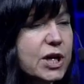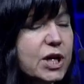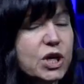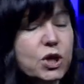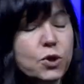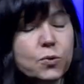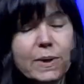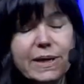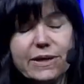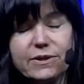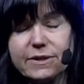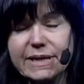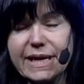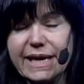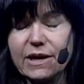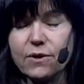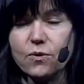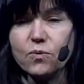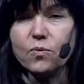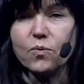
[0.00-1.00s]
You either
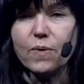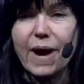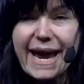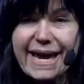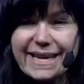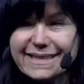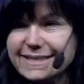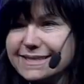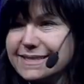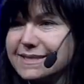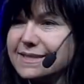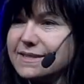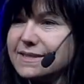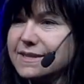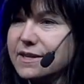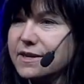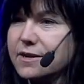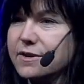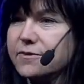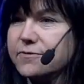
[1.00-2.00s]
get it right
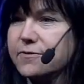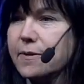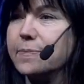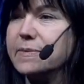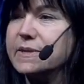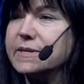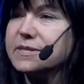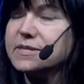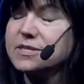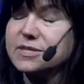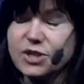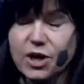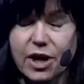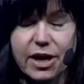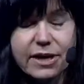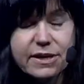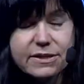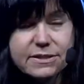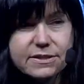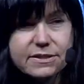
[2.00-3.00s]
from the
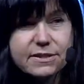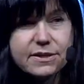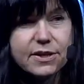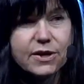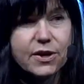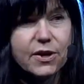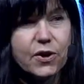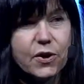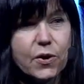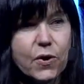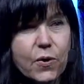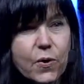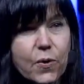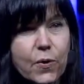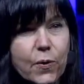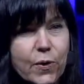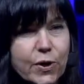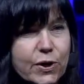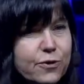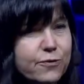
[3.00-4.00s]
start,
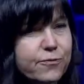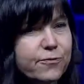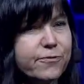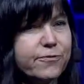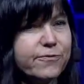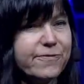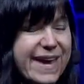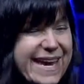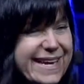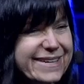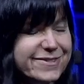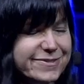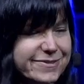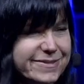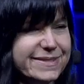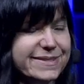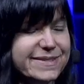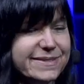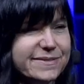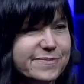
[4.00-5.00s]
or you
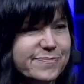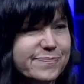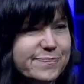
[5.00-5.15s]
failed.